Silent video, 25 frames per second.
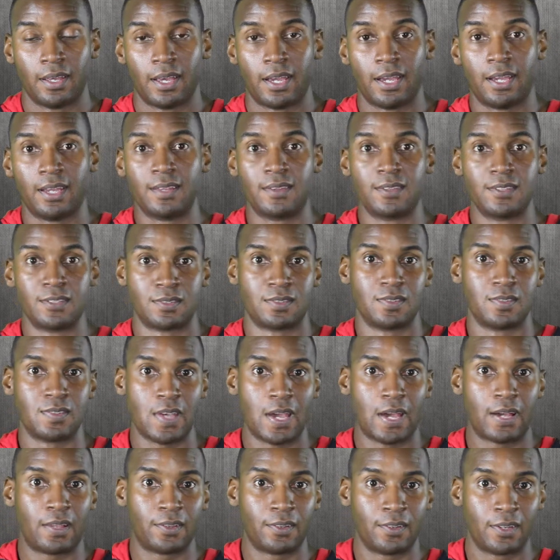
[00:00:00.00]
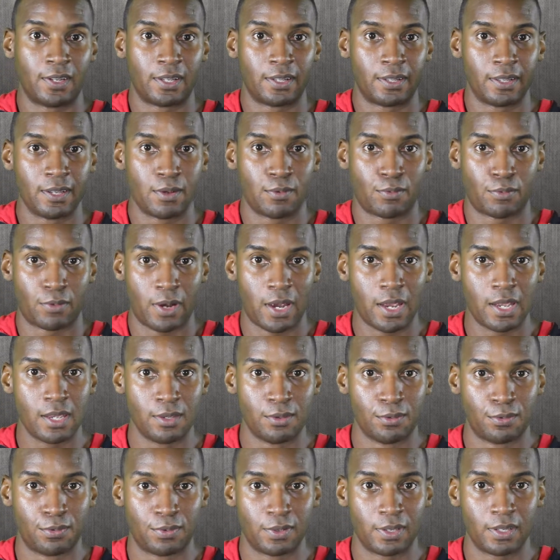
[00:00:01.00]
Hey, this is Allen Elliott for
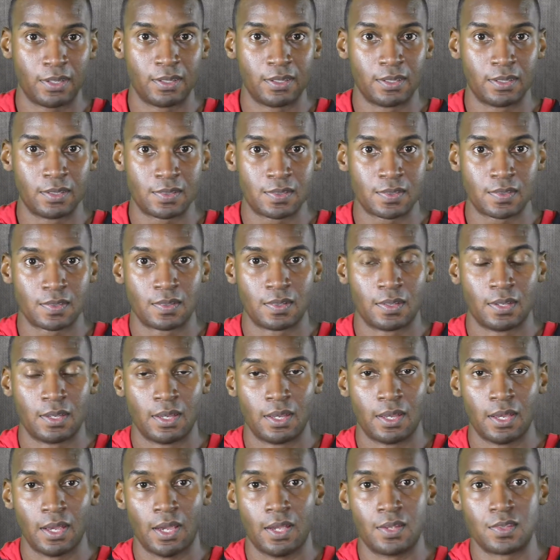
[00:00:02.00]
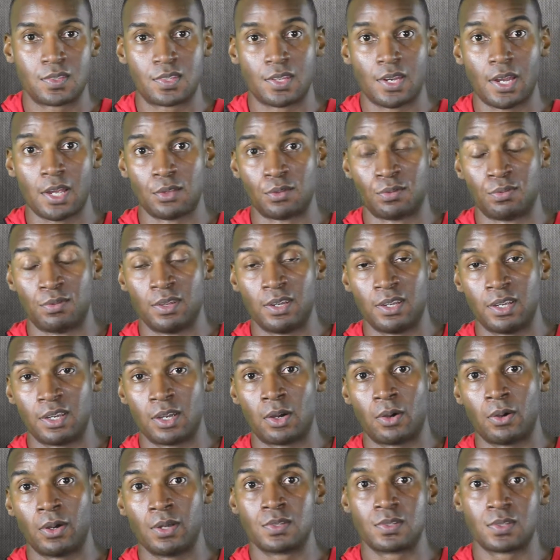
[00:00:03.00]
AE Fitness, and today's
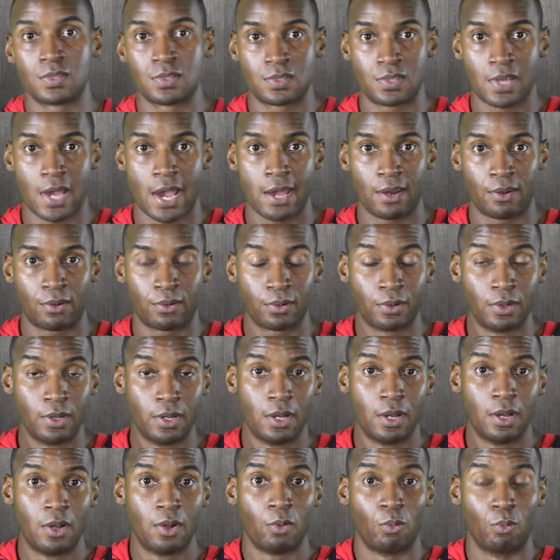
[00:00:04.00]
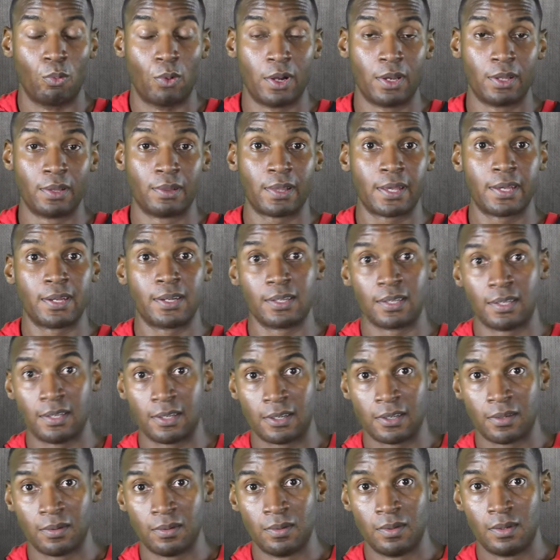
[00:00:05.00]
video is entitled Running Late
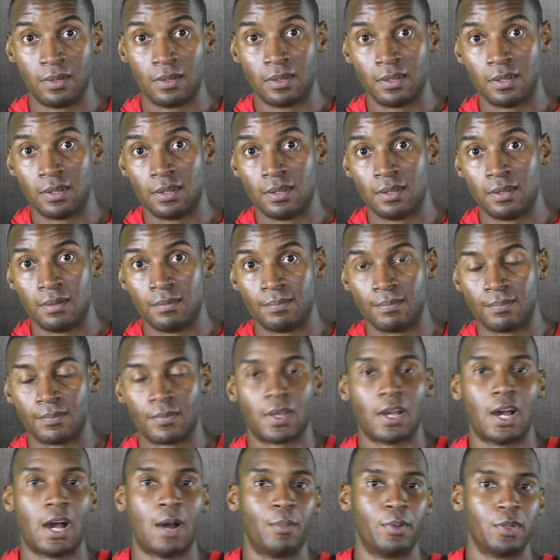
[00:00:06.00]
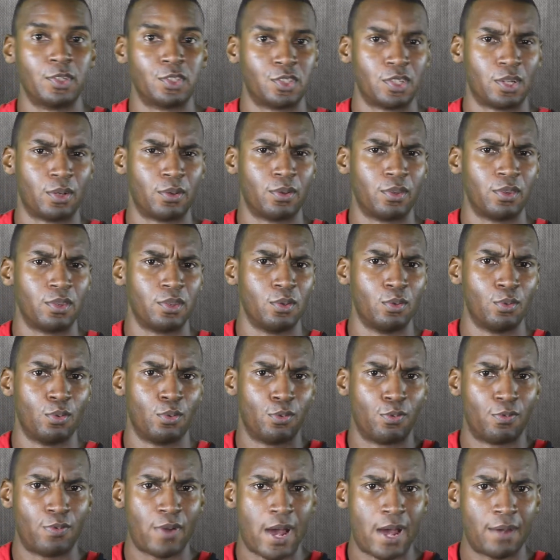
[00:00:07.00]
Again. I'm going to share with you
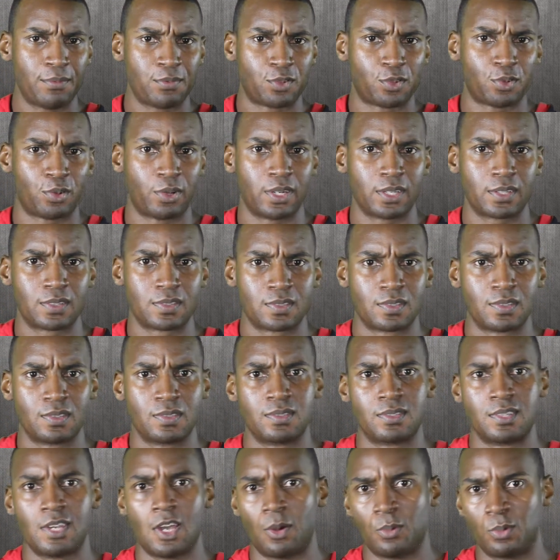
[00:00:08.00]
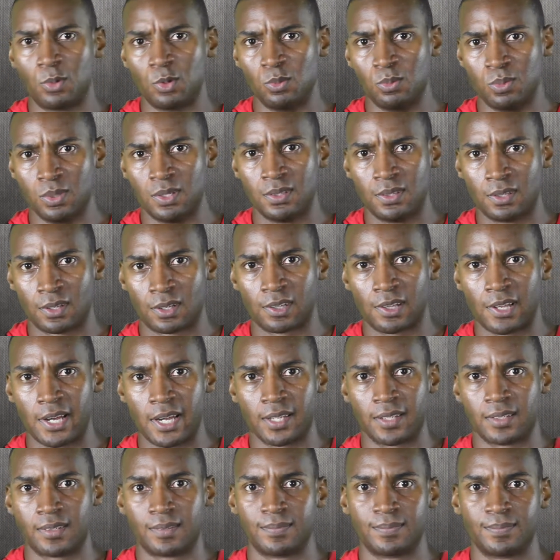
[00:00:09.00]
five tricks to help you beat the
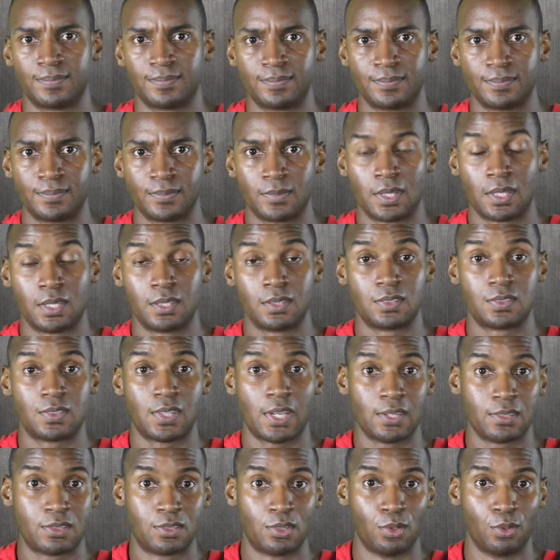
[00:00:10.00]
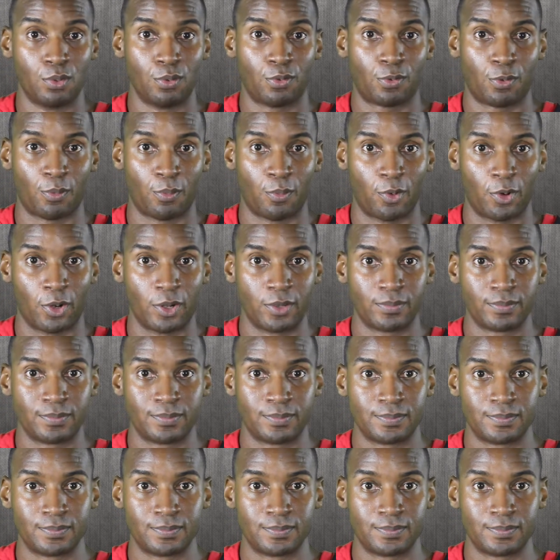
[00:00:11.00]
clock. Stay tuned for more.